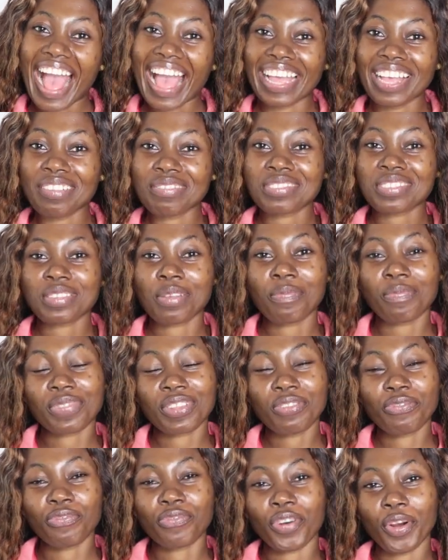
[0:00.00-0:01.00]
I have
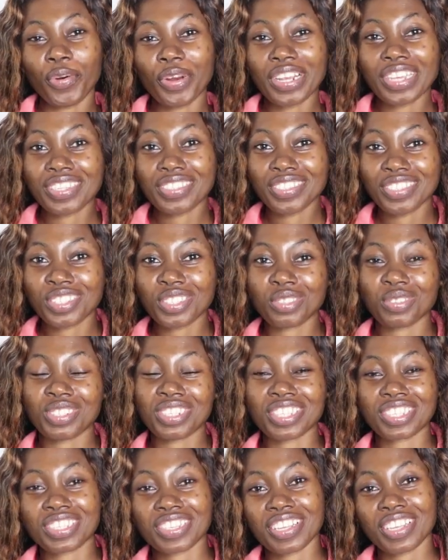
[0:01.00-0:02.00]
something very good to
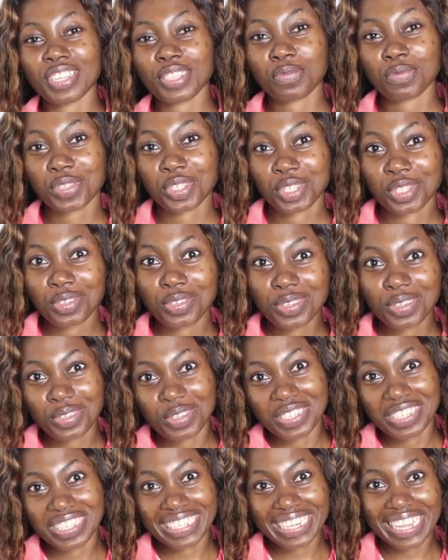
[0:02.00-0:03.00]
discuss with you
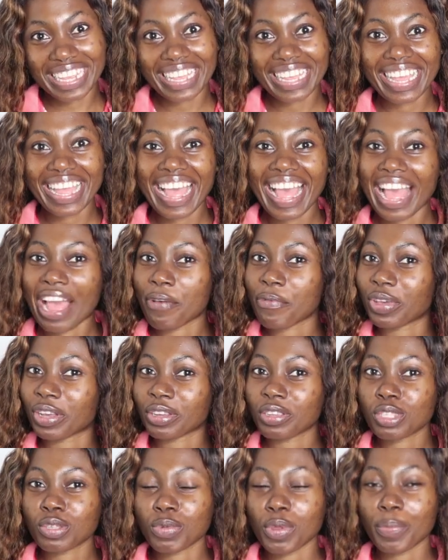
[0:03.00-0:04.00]
today, and
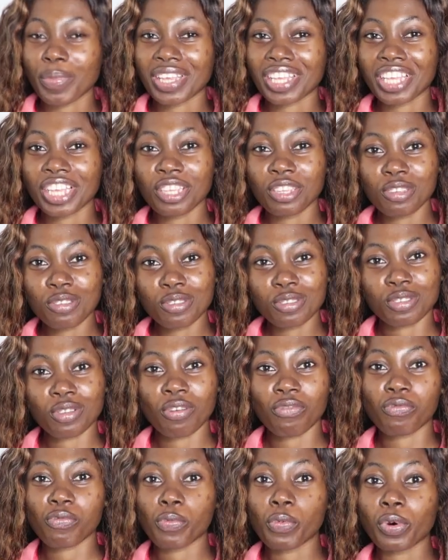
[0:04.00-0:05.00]
we're going to be making use
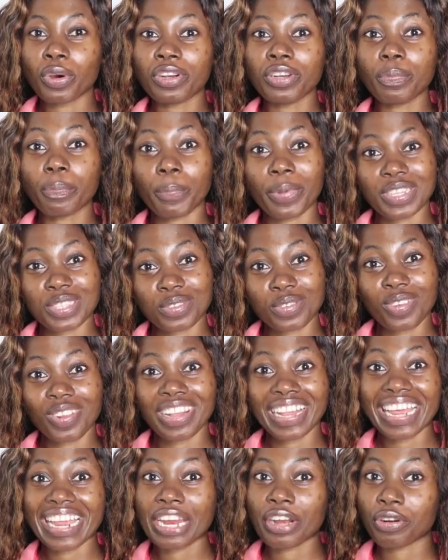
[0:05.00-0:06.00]
of one
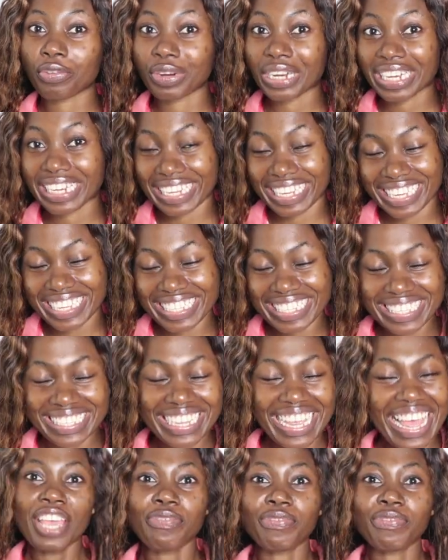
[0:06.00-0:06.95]
particular ingredient.